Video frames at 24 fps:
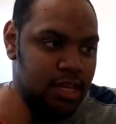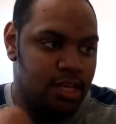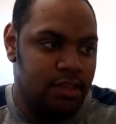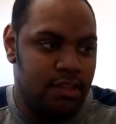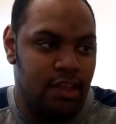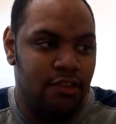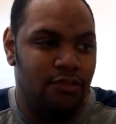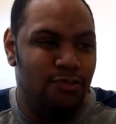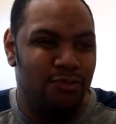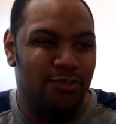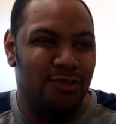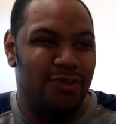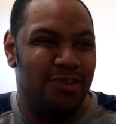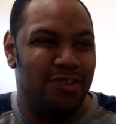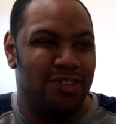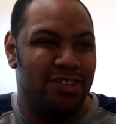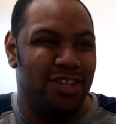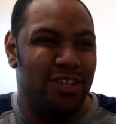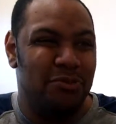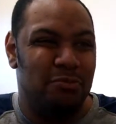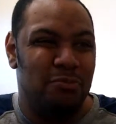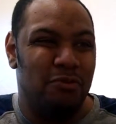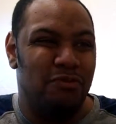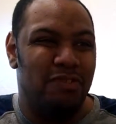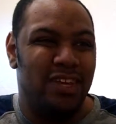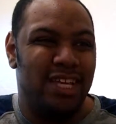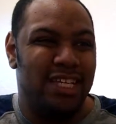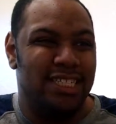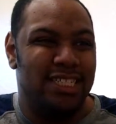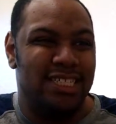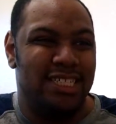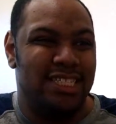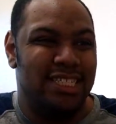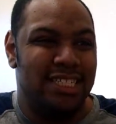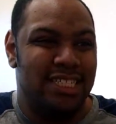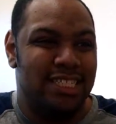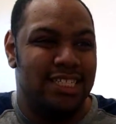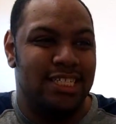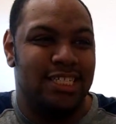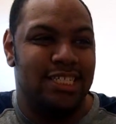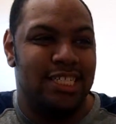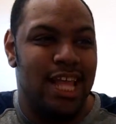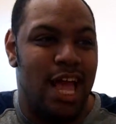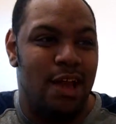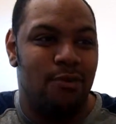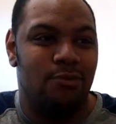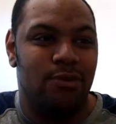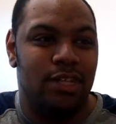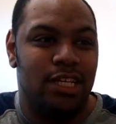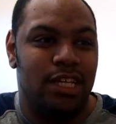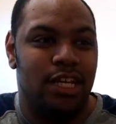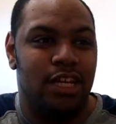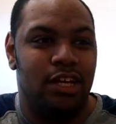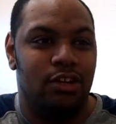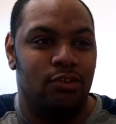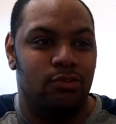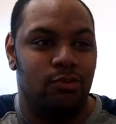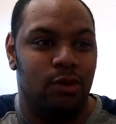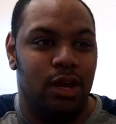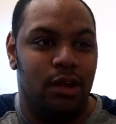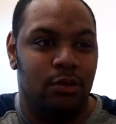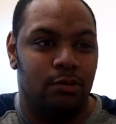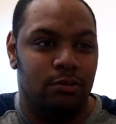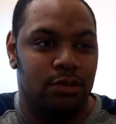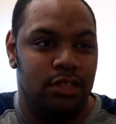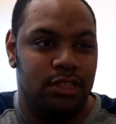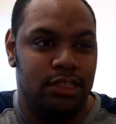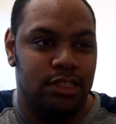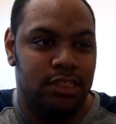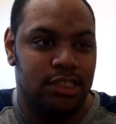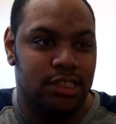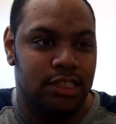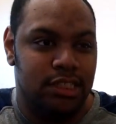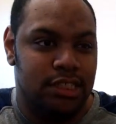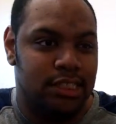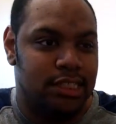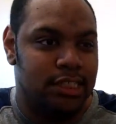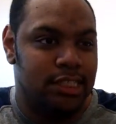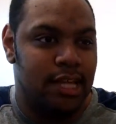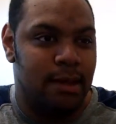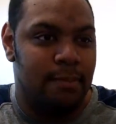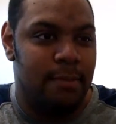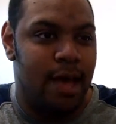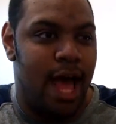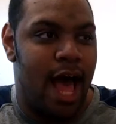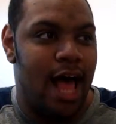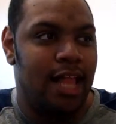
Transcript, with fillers: this one, this movie is is not really a great one because um,